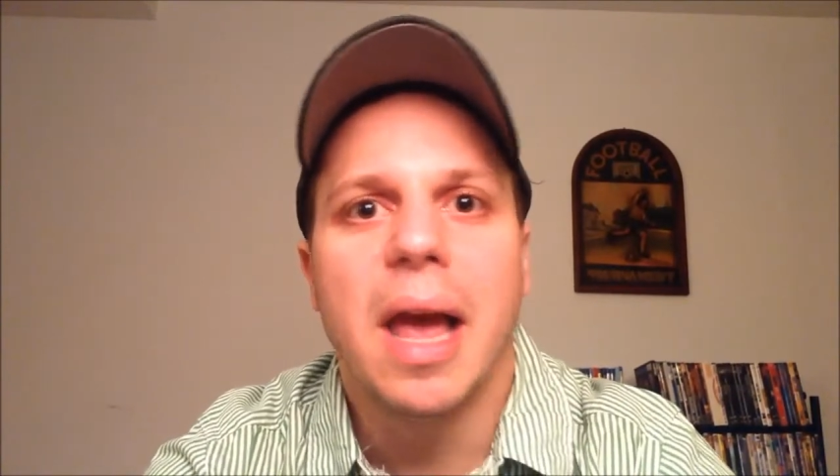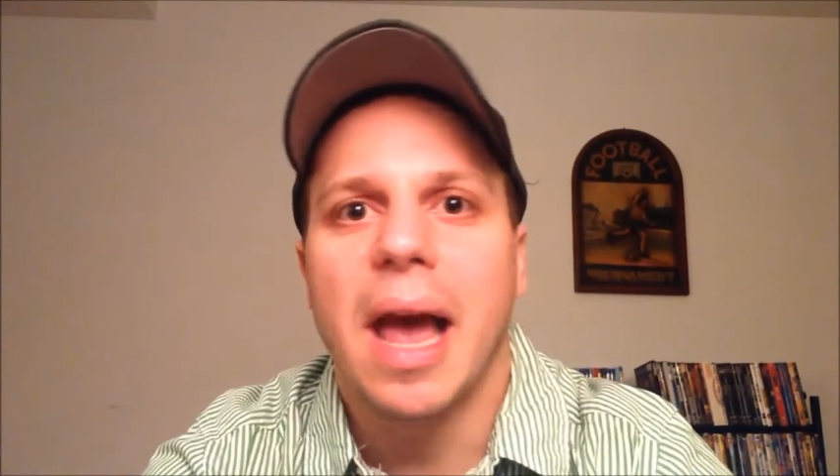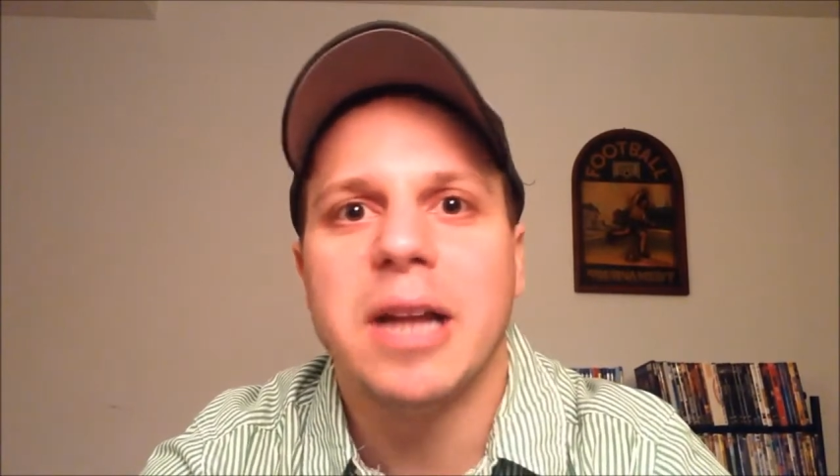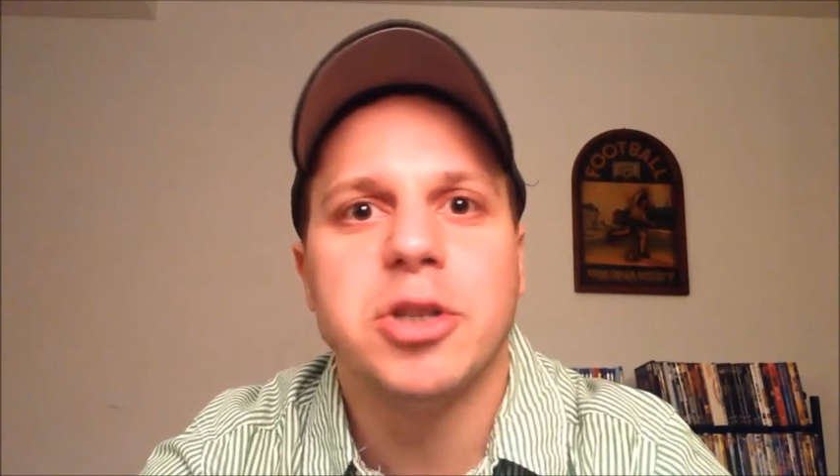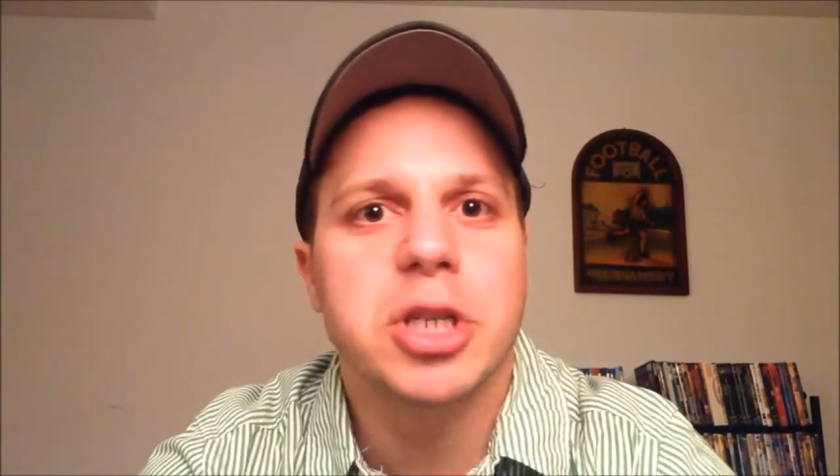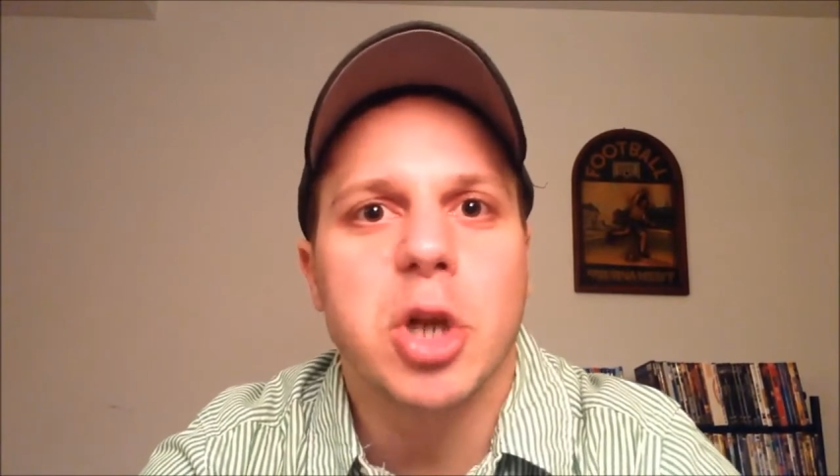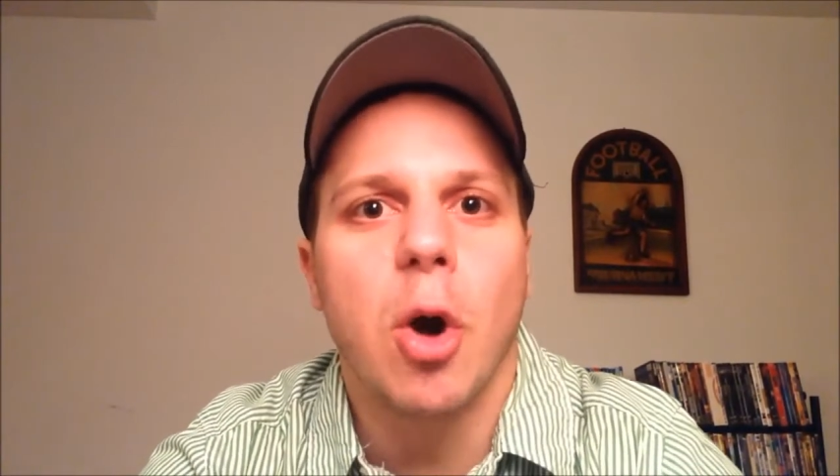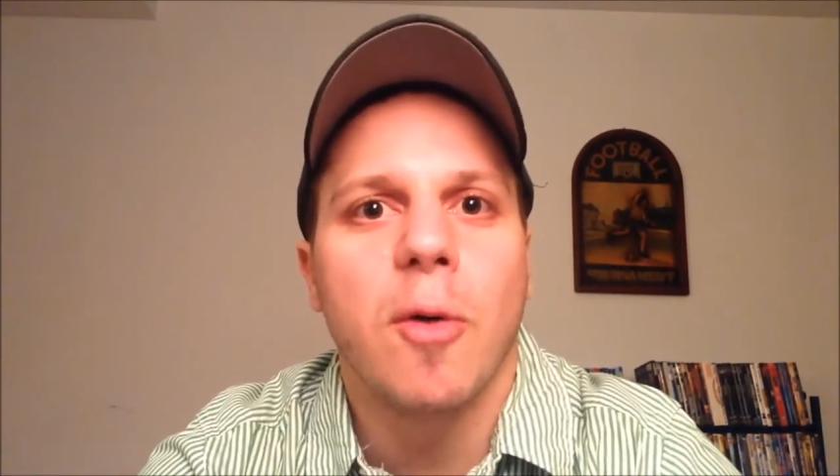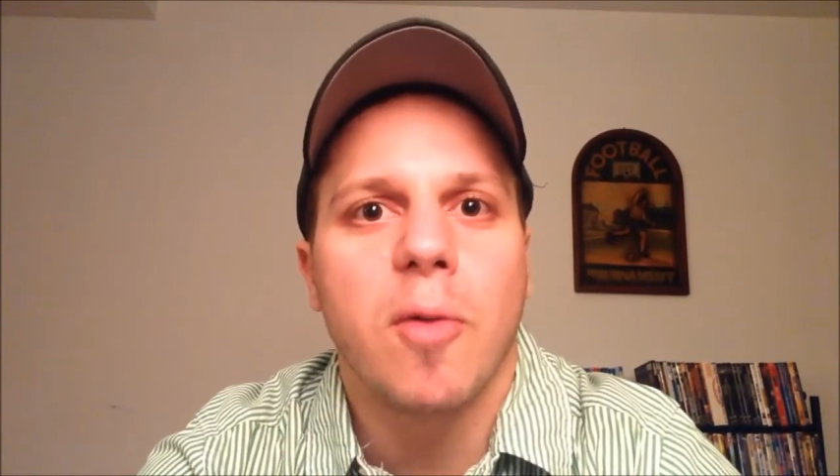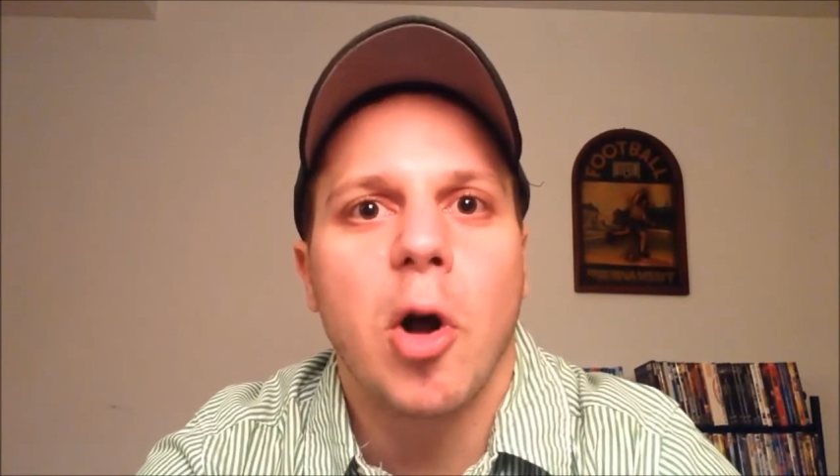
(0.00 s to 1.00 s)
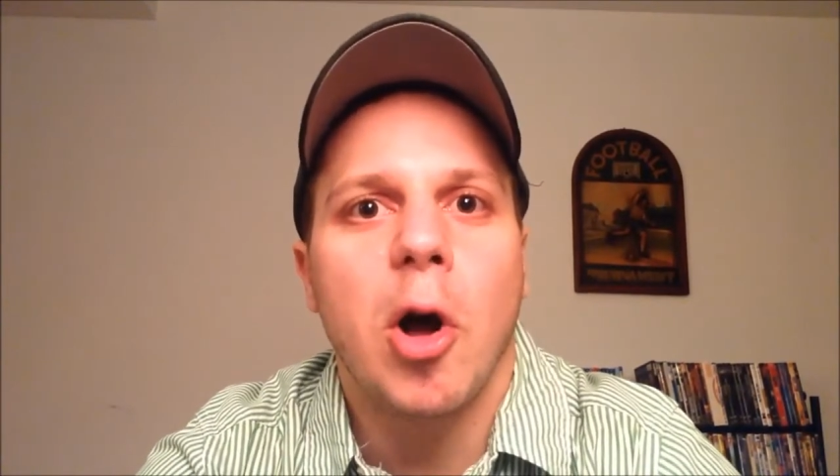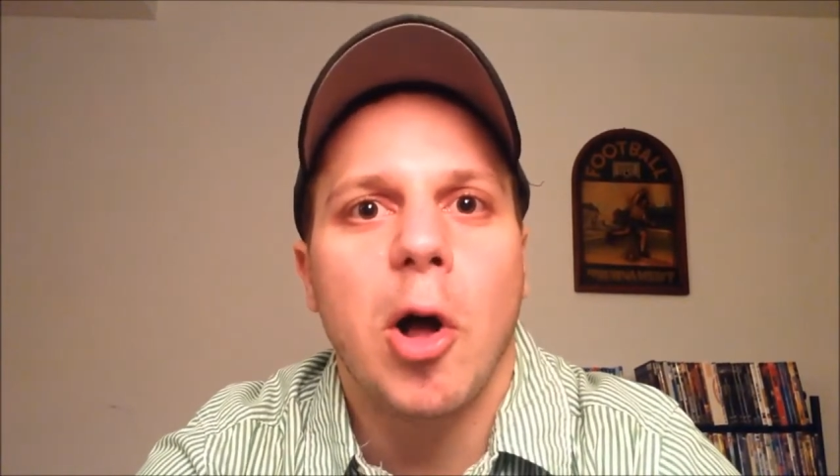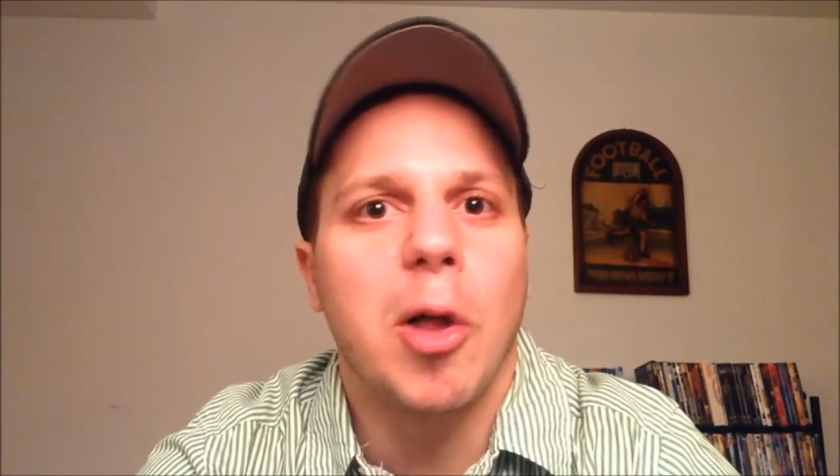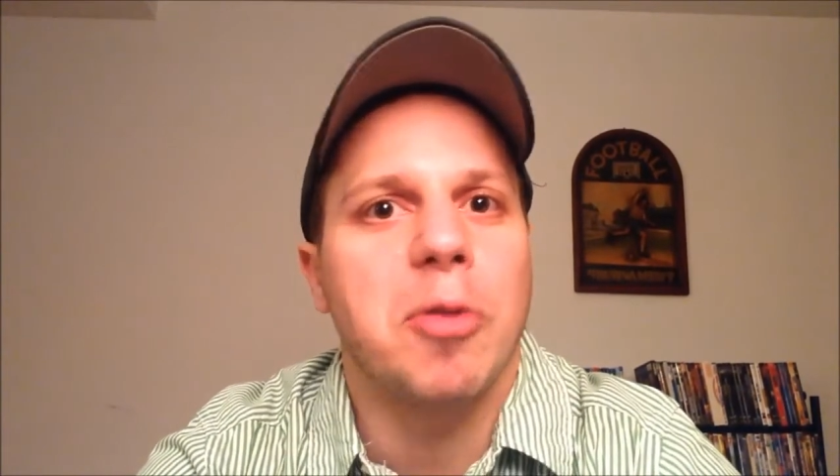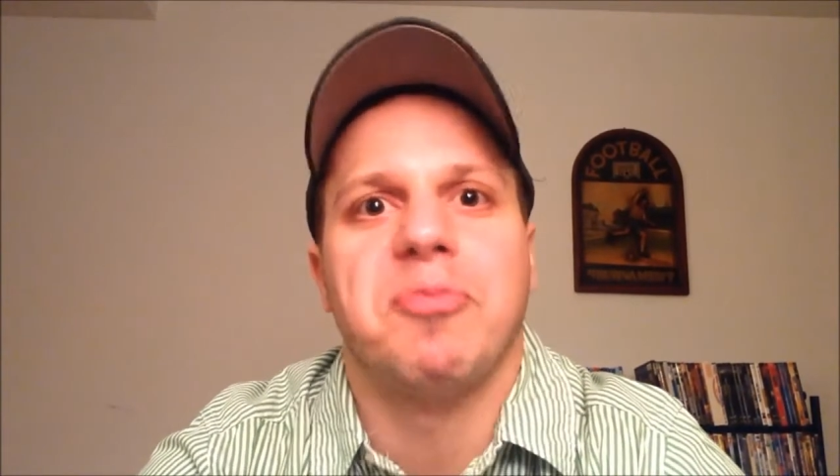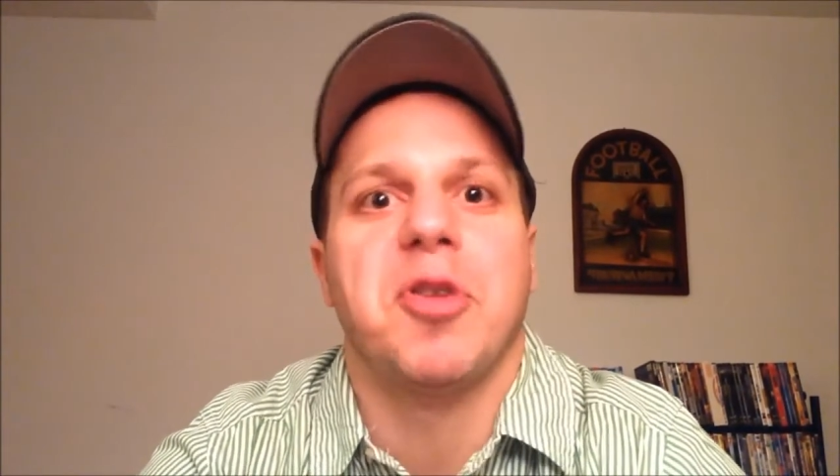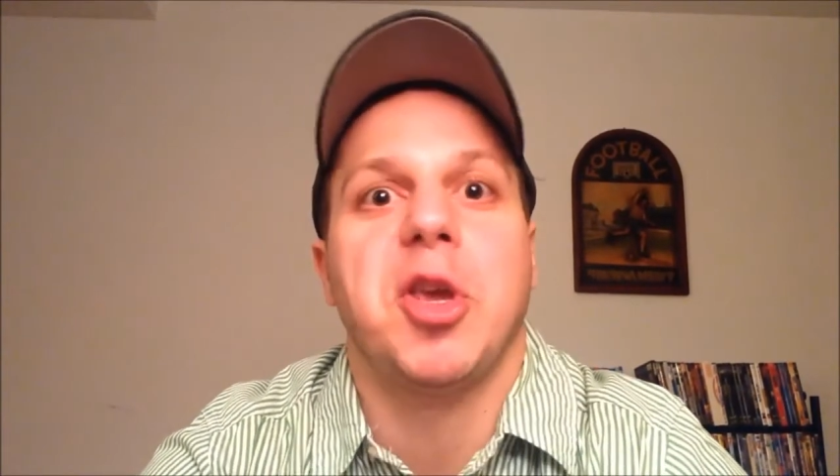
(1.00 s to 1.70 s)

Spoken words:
and just overall